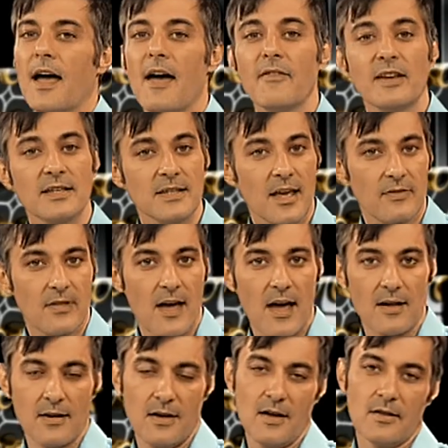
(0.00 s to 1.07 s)
Having said
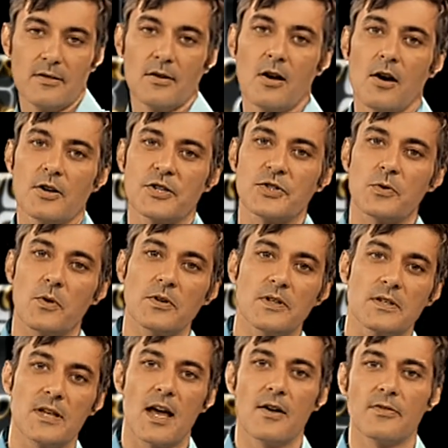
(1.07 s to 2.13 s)
that, there are
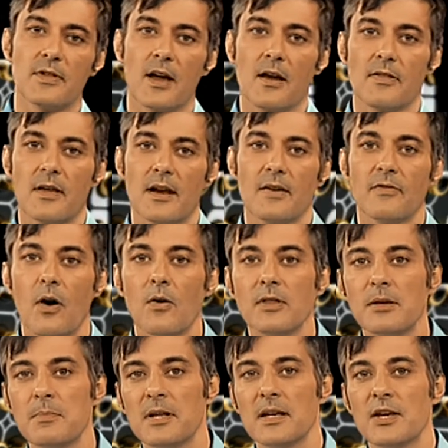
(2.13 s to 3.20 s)
sources out there that have
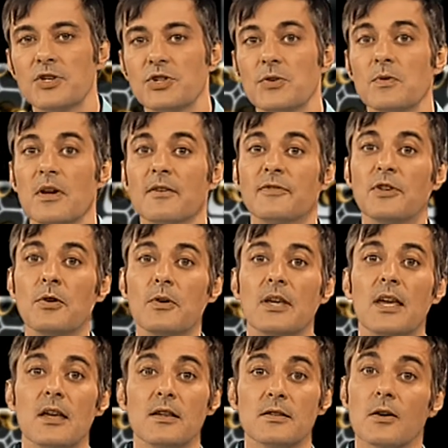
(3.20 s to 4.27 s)
only been issued a few
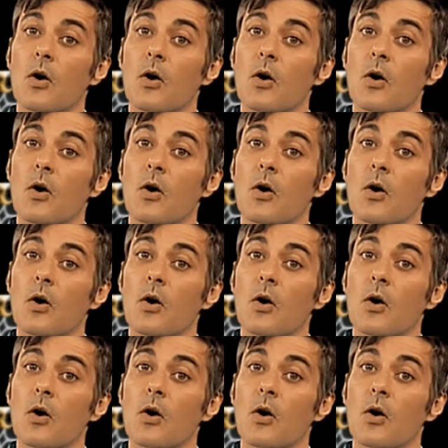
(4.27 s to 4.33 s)
keys,